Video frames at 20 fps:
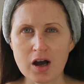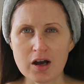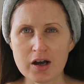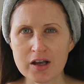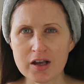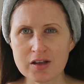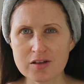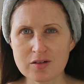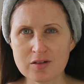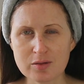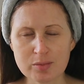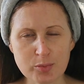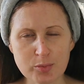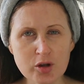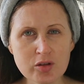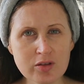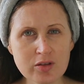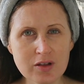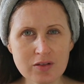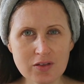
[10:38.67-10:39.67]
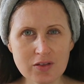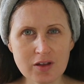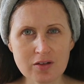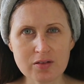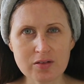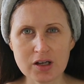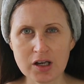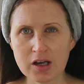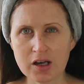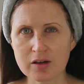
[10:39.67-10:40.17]
I spotted
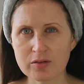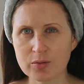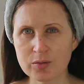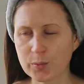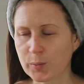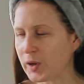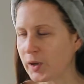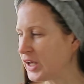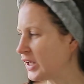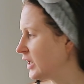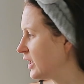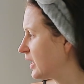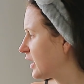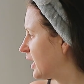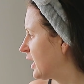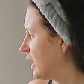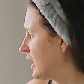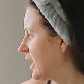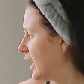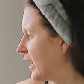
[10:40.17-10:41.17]
this last week,